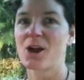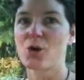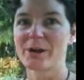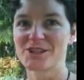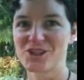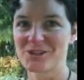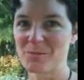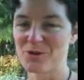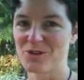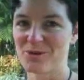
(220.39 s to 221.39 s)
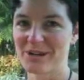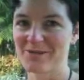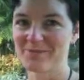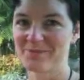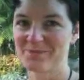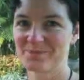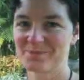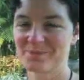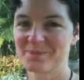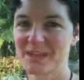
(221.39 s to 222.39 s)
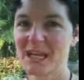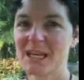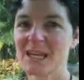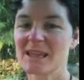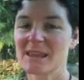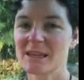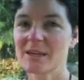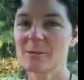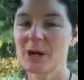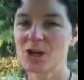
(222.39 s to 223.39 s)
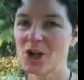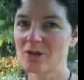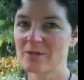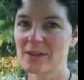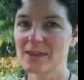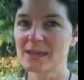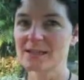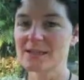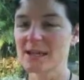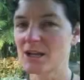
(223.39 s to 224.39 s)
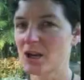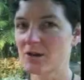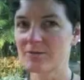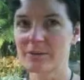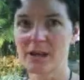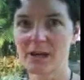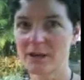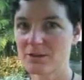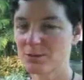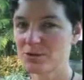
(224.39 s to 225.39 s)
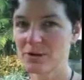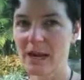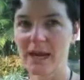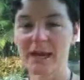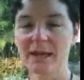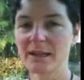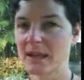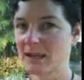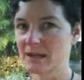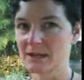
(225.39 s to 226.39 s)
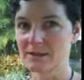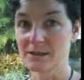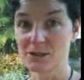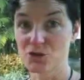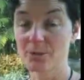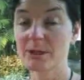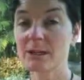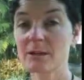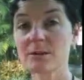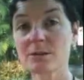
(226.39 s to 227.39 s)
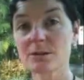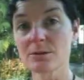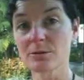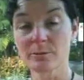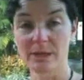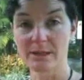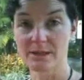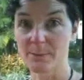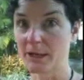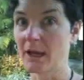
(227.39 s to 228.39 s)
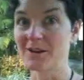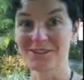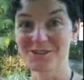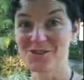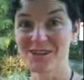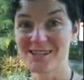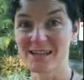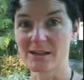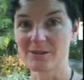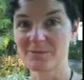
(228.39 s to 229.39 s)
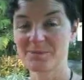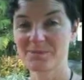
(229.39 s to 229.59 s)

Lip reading: Question number 3. Thinking about all of the things that are flying through your head and contributing to being spun out and stressed out,